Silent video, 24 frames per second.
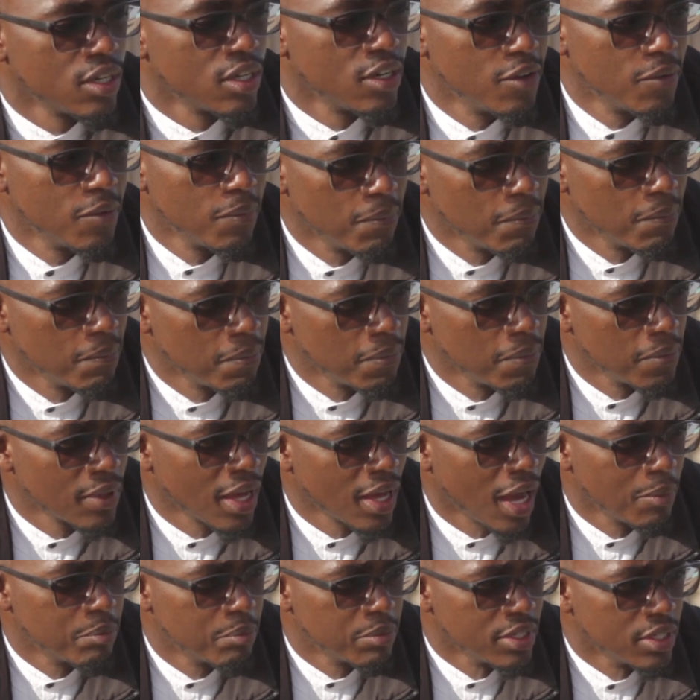um,
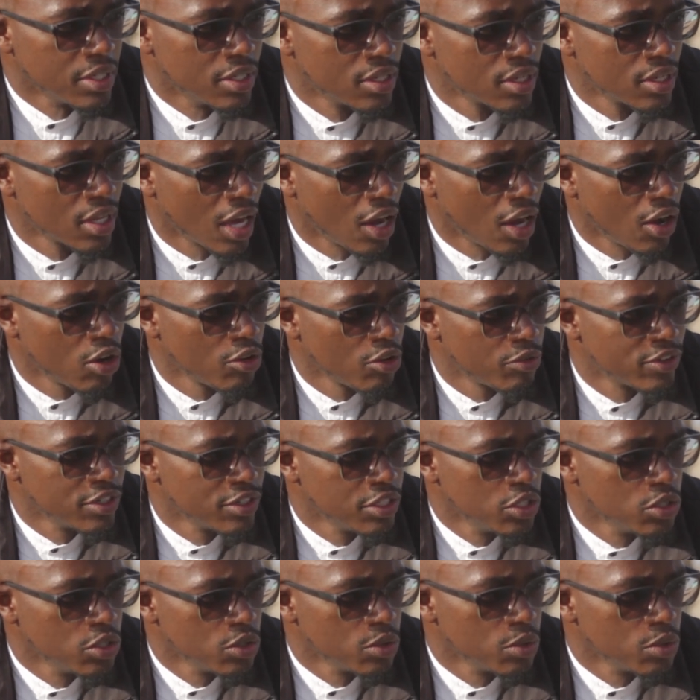happen? How
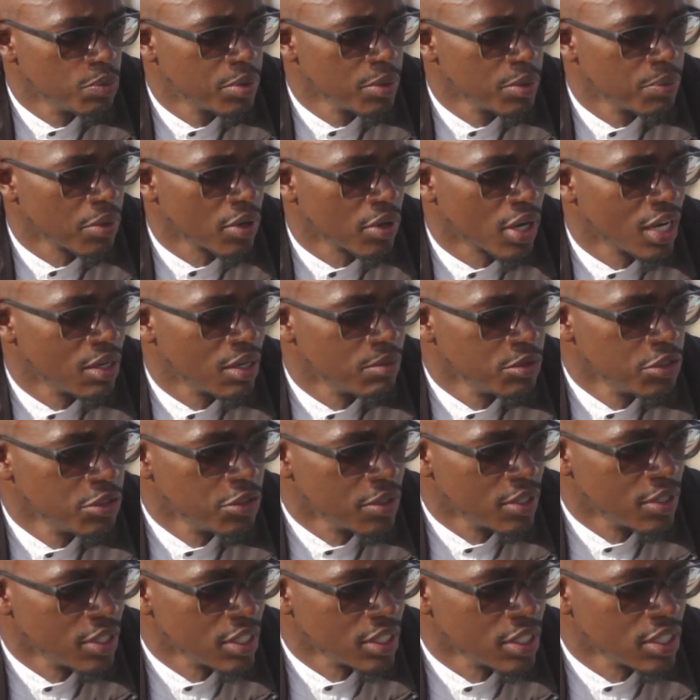often do people come
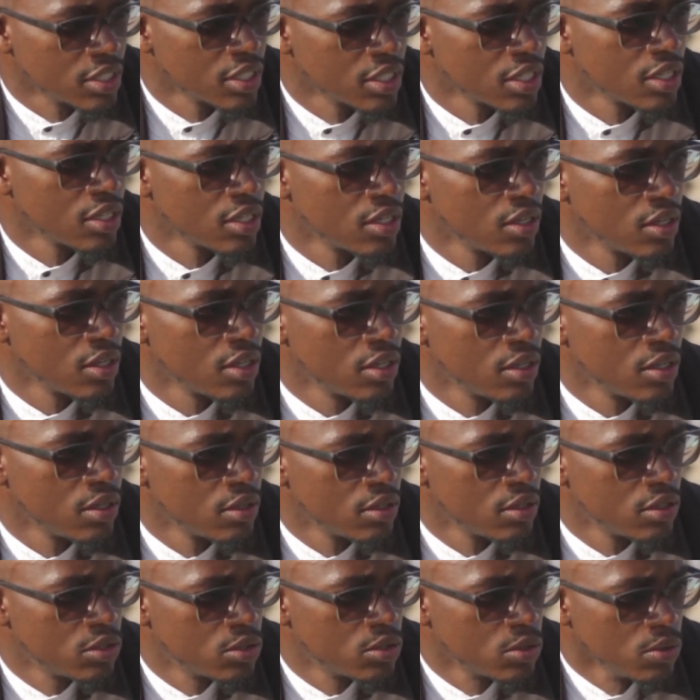donate
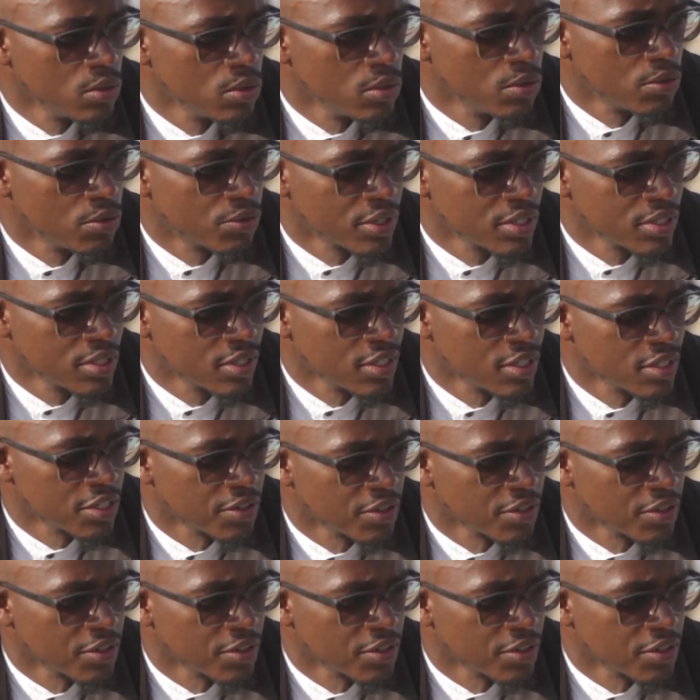to residents